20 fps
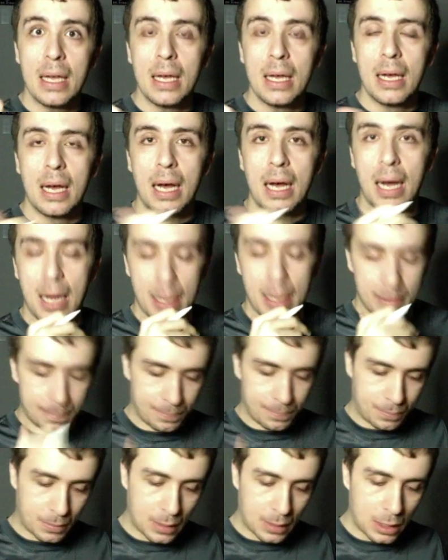um,
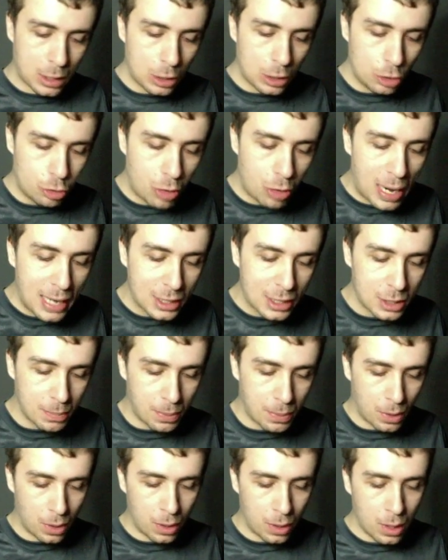
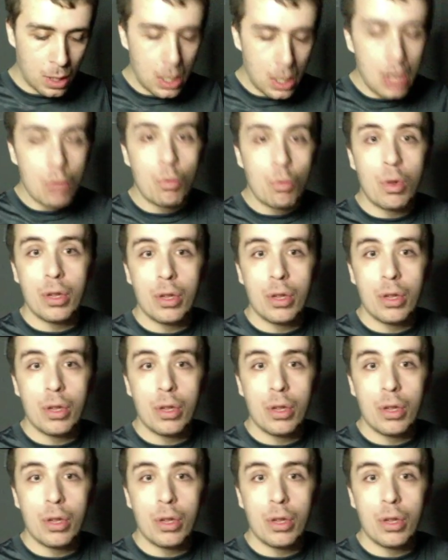contractible, well,